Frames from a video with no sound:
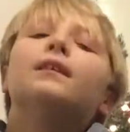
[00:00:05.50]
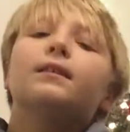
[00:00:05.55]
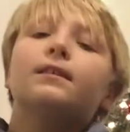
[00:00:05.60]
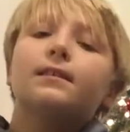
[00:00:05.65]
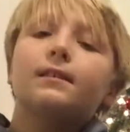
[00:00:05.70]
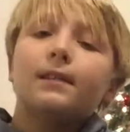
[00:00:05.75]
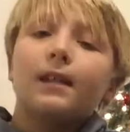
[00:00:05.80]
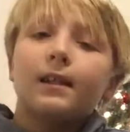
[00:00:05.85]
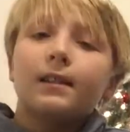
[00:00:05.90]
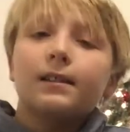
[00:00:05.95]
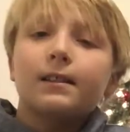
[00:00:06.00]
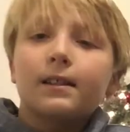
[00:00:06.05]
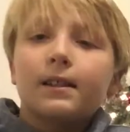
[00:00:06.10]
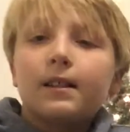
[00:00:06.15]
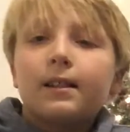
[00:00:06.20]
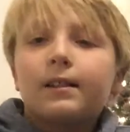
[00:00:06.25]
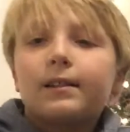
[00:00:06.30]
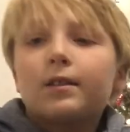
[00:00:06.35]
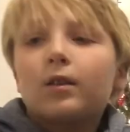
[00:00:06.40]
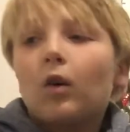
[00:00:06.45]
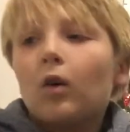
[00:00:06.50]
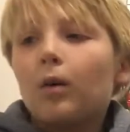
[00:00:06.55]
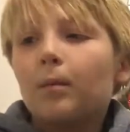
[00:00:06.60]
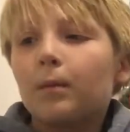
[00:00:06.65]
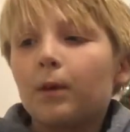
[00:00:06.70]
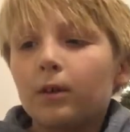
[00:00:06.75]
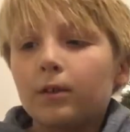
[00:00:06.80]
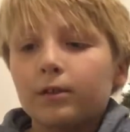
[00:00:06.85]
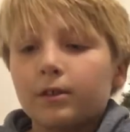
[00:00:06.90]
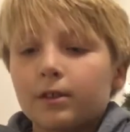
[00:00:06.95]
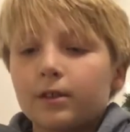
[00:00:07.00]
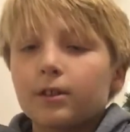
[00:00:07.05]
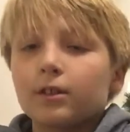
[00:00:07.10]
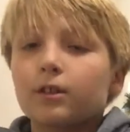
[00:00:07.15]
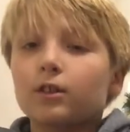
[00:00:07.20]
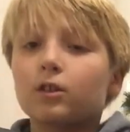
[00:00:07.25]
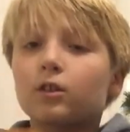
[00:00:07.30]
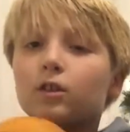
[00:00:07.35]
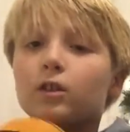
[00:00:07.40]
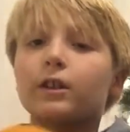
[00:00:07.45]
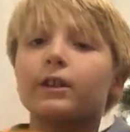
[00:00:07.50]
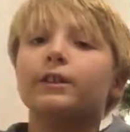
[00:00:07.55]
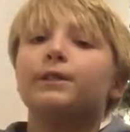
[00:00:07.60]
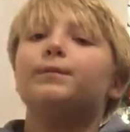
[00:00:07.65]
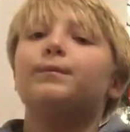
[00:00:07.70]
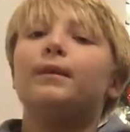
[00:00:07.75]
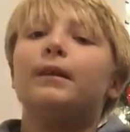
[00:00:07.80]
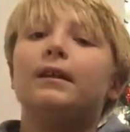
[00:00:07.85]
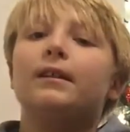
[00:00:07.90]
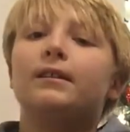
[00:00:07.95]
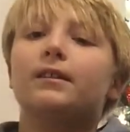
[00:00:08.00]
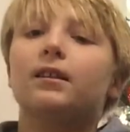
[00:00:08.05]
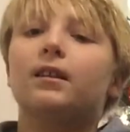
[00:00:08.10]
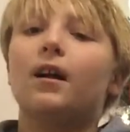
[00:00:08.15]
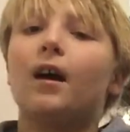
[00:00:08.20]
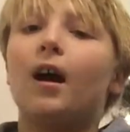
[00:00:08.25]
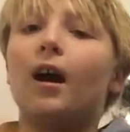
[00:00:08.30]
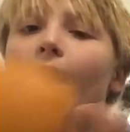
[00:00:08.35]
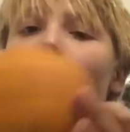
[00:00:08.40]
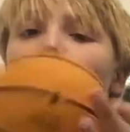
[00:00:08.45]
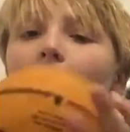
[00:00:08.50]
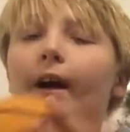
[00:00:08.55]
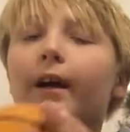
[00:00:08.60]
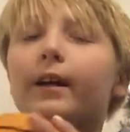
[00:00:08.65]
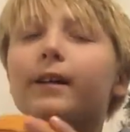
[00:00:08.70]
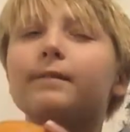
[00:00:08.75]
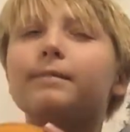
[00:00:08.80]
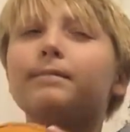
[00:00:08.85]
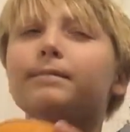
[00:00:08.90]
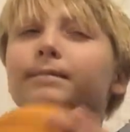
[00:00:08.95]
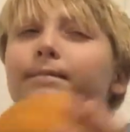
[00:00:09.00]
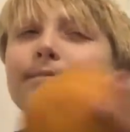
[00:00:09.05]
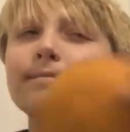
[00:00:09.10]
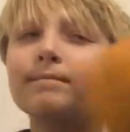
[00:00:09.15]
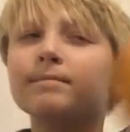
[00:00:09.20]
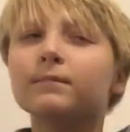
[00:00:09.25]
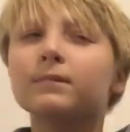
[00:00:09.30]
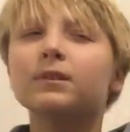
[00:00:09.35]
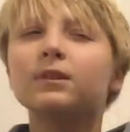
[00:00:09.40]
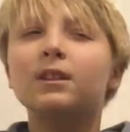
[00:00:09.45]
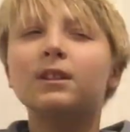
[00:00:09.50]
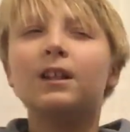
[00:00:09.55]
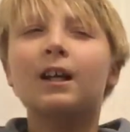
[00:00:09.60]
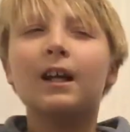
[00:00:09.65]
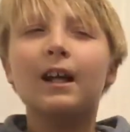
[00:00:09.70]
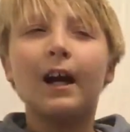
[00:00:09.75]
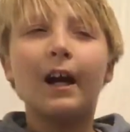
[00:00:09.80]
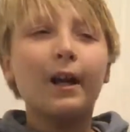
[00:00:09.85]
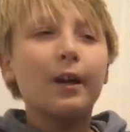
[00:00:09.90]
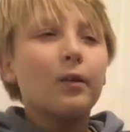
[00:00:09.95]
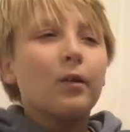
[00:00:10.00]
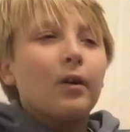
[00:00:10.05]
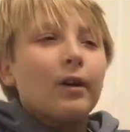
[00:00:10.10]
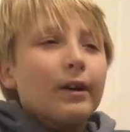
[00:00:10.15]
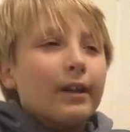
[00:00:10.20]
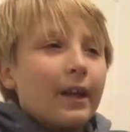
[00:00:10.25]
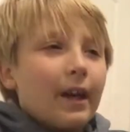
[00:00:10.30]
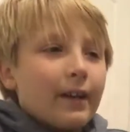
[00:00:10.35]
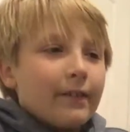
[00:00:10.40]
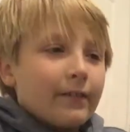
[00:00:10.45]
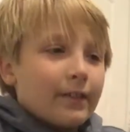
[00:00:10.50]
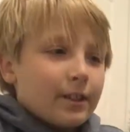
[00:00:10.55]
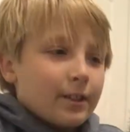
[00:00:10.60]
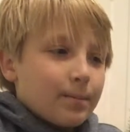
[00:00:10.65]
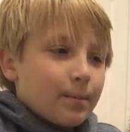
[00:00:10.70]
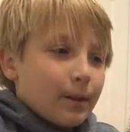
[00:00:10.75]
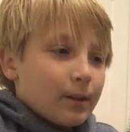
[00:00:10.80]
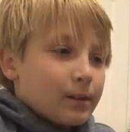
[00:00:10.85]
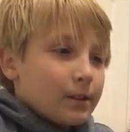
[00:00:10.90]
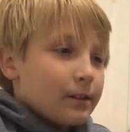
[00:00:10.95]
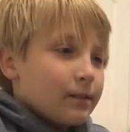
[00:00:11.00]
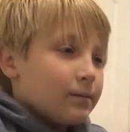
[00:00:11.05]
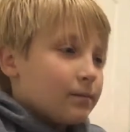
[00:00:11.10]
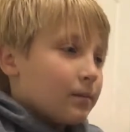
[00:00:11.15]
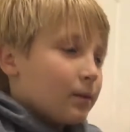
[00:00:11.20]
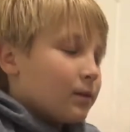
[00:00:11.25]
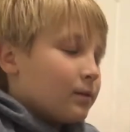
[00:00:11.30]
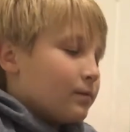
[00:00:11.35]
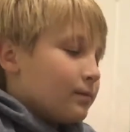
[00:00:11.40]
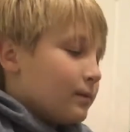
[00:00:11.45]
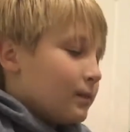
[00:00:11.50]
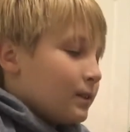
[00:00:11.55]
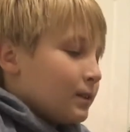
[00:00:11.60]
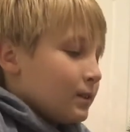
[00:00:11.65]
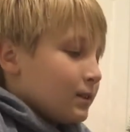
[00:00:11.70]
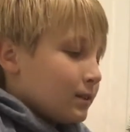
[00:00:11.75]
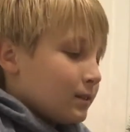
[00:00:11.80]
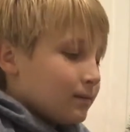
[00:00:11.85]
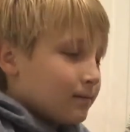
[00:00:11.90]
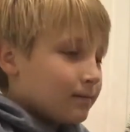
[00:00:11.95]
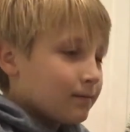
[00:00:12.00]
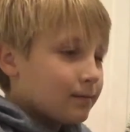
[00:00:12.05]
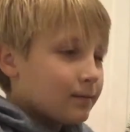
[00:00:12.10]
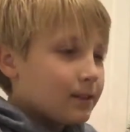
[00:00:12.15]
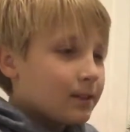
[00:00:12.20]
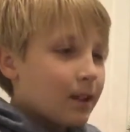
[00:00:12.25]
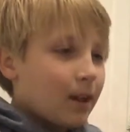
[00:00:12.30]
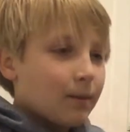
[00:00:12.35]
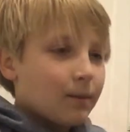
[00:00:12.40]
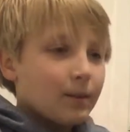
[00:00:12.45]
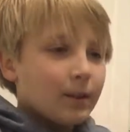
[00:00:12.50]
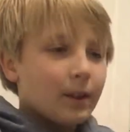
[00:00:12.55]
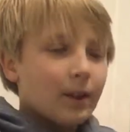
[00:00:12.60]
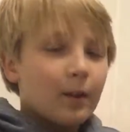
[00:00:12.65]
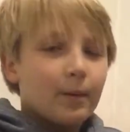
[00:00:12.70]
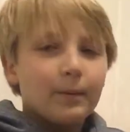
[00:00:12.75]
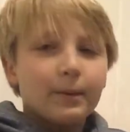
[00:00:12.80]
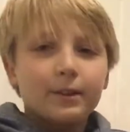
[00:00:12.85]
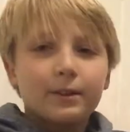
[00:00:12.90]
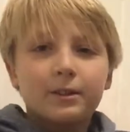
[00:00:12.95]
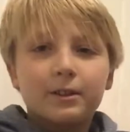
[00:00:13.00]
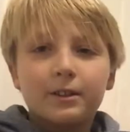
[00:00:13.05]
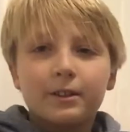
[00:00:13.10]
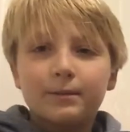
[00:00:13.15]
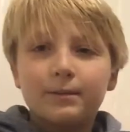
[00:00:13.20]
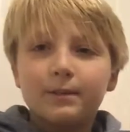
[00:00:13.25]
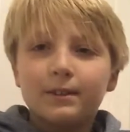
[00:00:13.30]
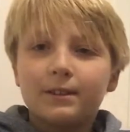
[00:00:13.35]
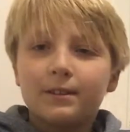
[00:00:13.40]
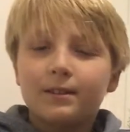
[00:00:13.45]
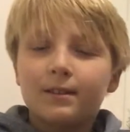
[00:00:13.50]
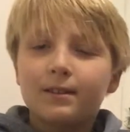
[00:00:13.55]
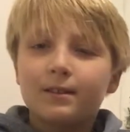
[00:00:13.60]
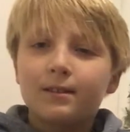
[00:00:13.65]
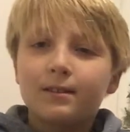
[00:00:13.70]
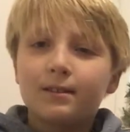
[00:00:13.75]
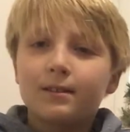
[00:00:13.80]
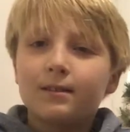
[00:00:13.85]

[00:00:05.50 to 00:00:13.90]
since it is almost Christmas, I kind of want to get in the spirit. Well, it's not really almost Christmas.